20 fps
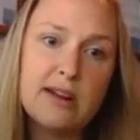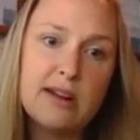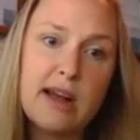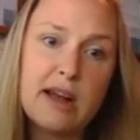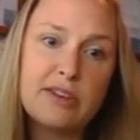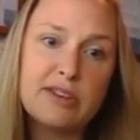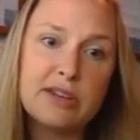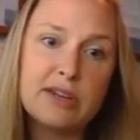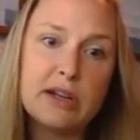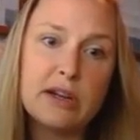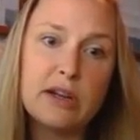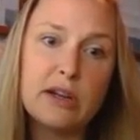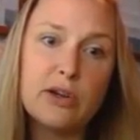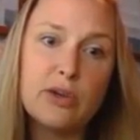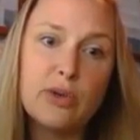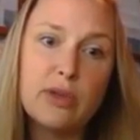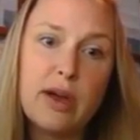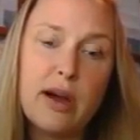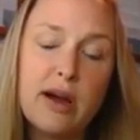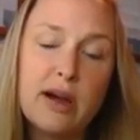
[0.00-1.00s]
doctor
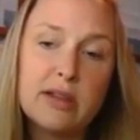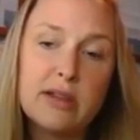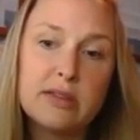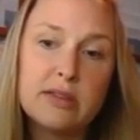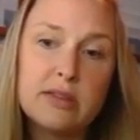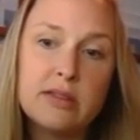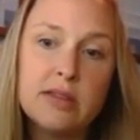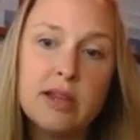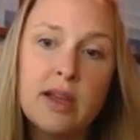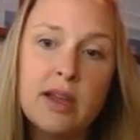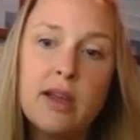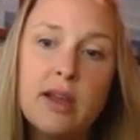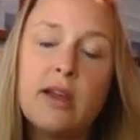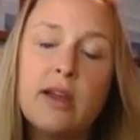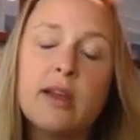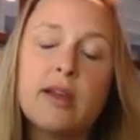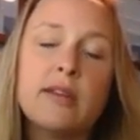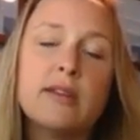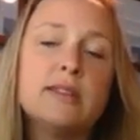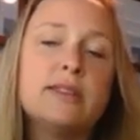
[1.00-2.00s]
who
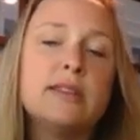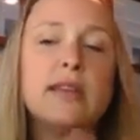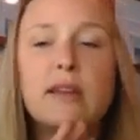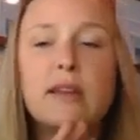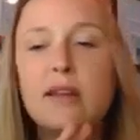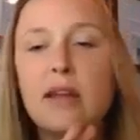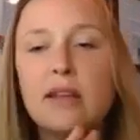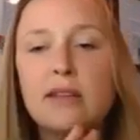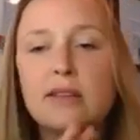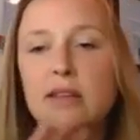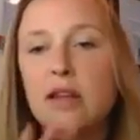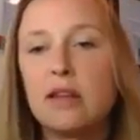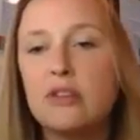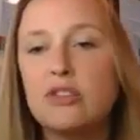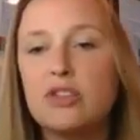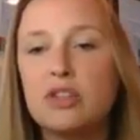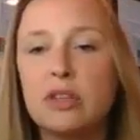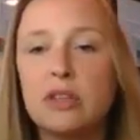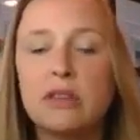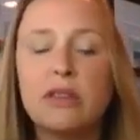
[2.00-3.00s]
CNN
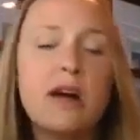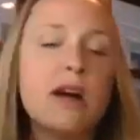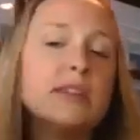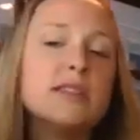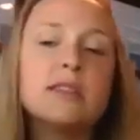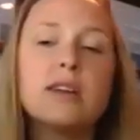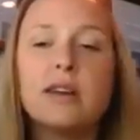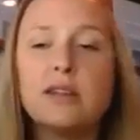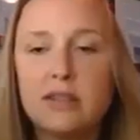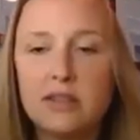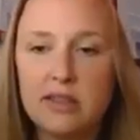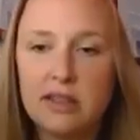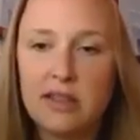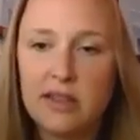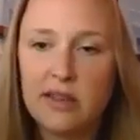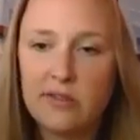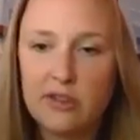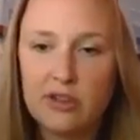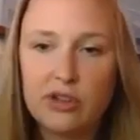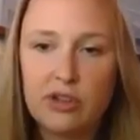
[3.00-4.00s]
said she lost
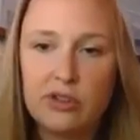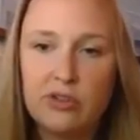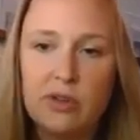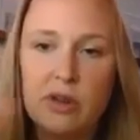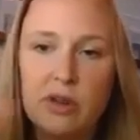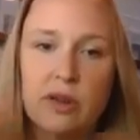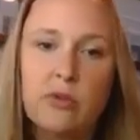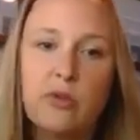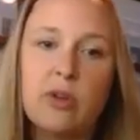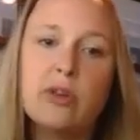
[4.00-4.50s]
custody of her children.